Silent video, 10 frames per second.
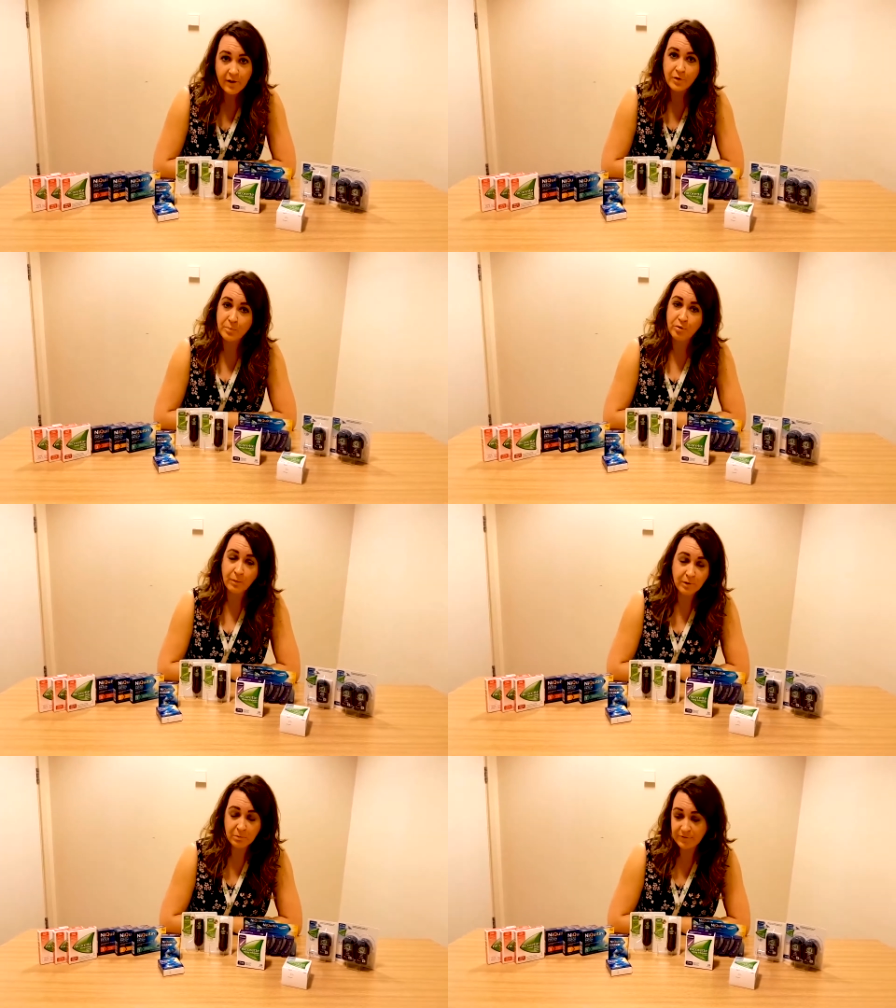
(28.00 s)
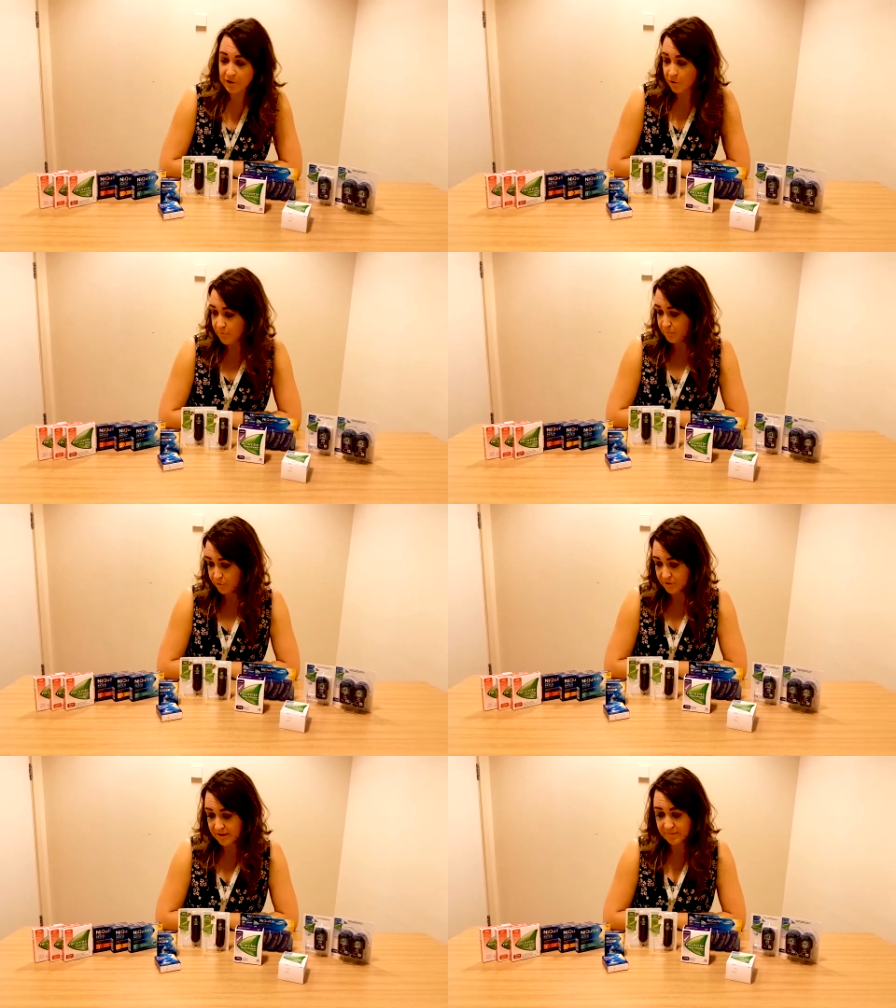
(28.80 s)
The problem with a lot of the
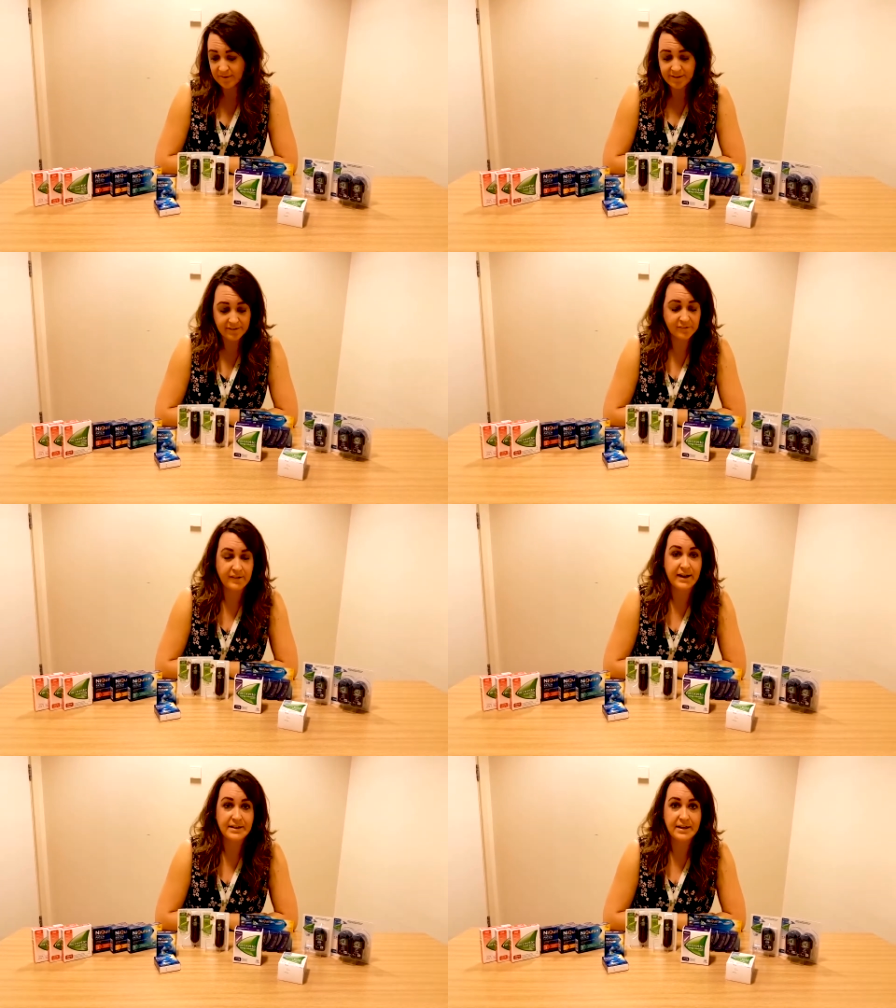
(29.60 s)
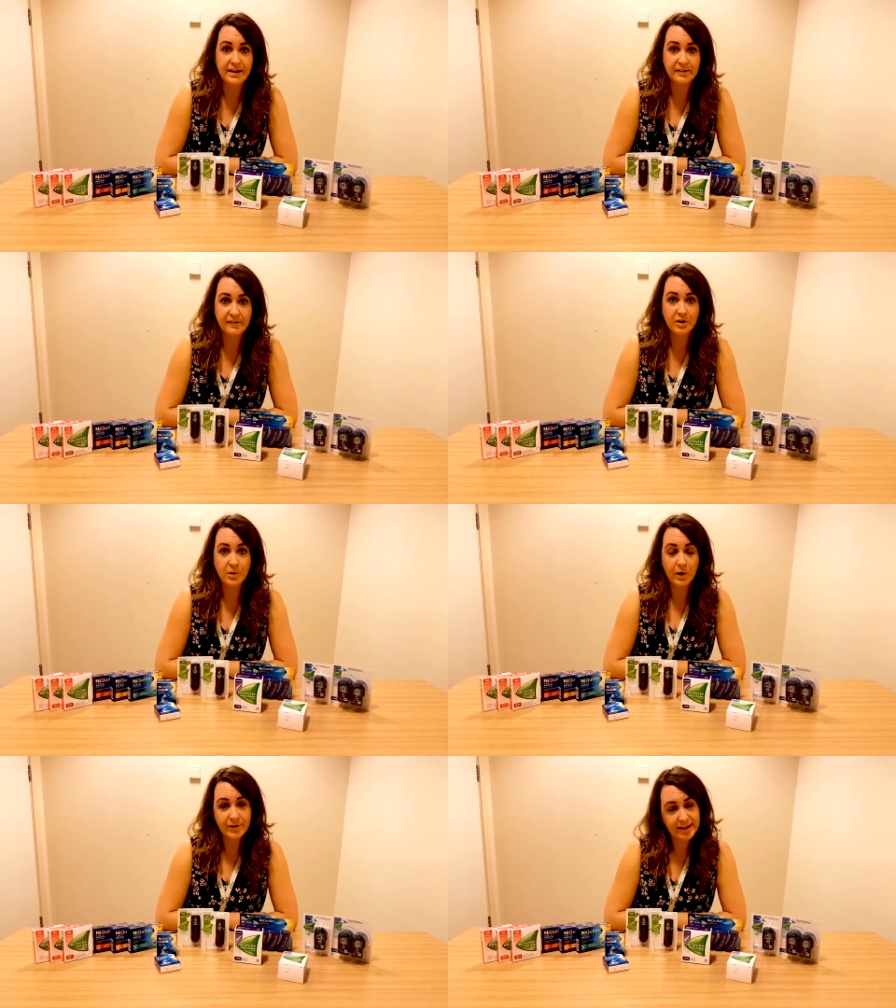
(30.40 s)
products, like I said, is
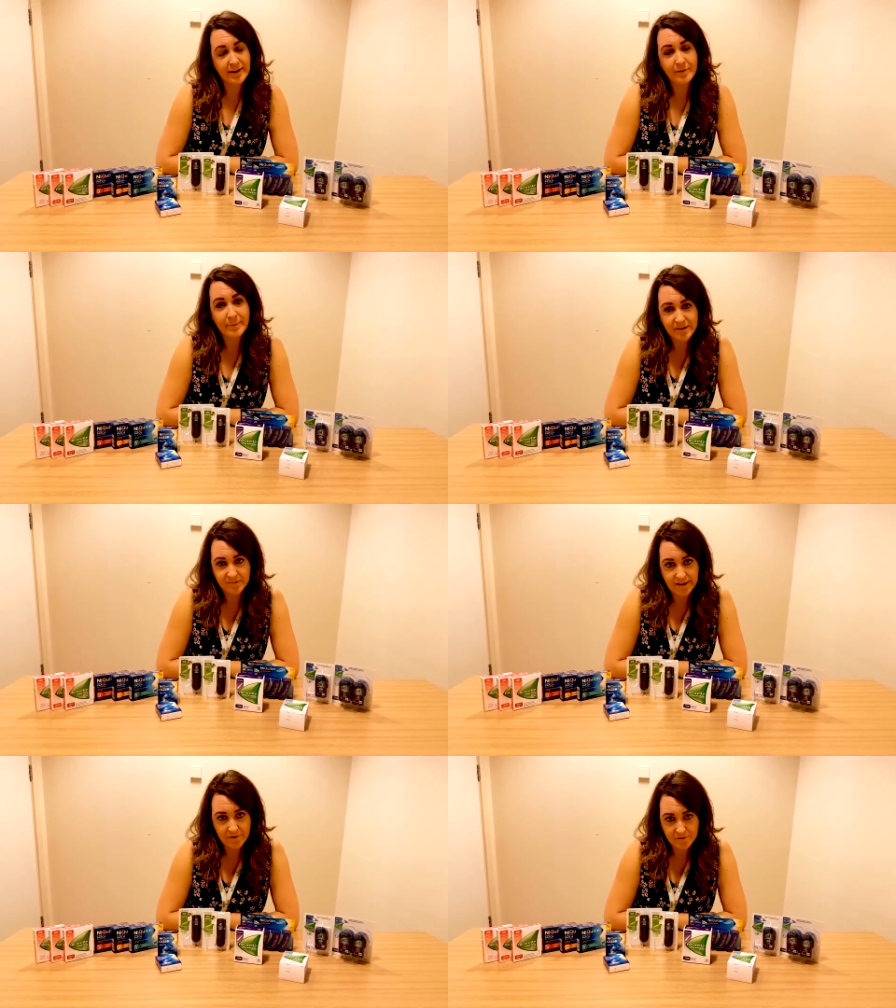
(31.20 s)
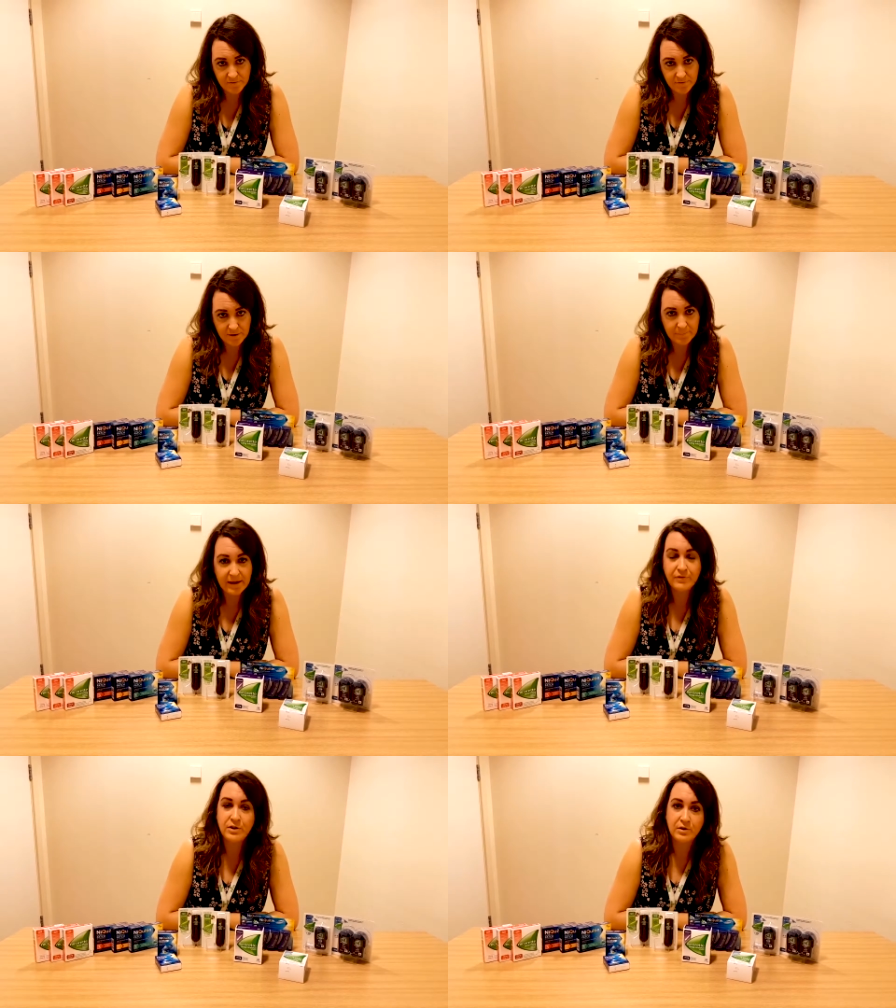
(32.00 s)
you only get the best out of them
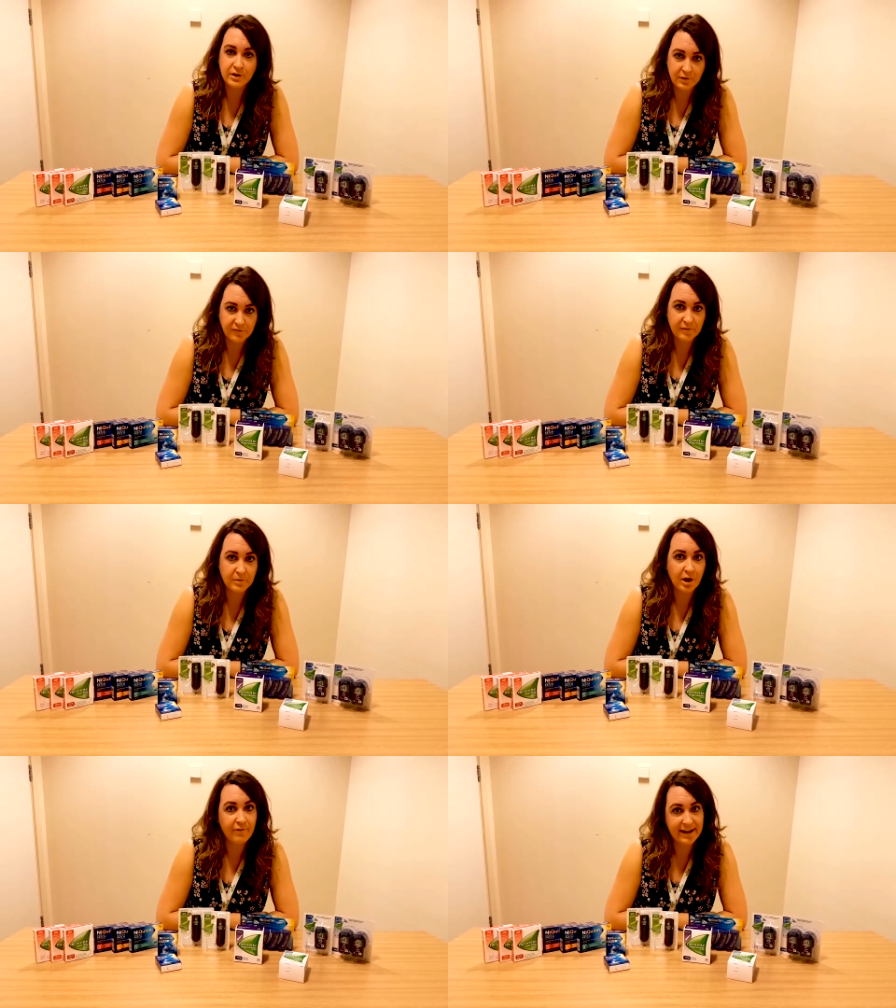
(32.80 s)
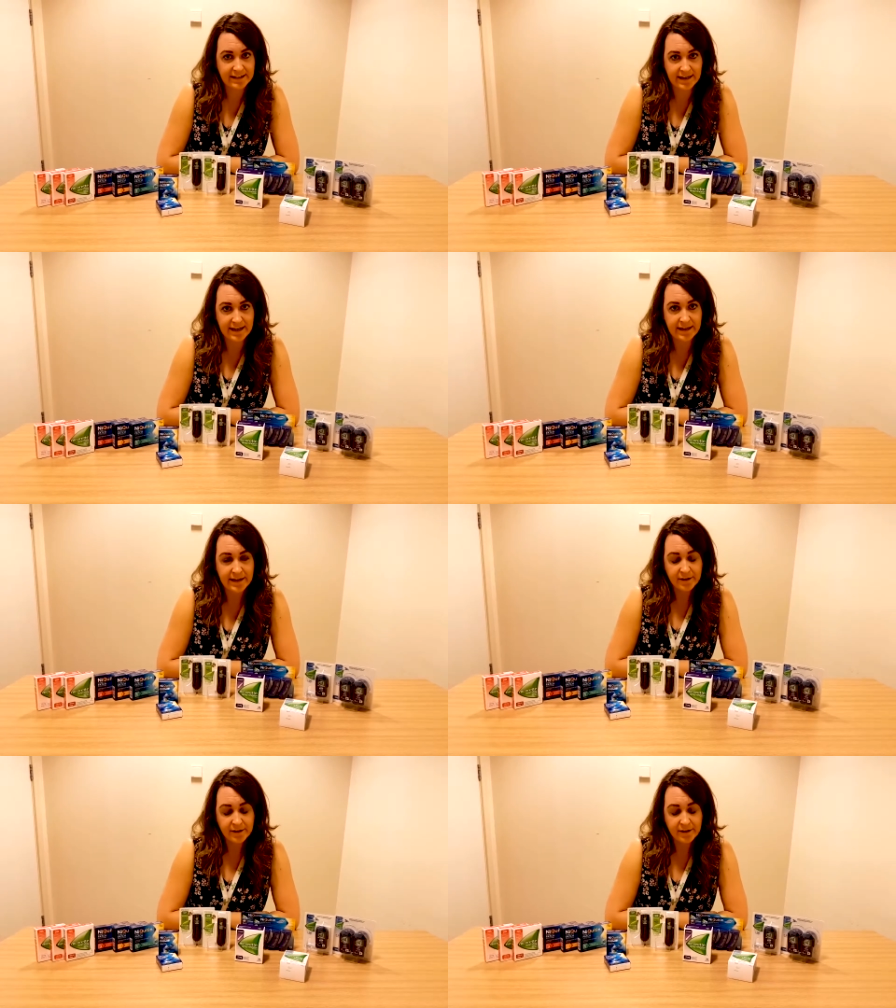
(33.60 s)
if you use them correctly.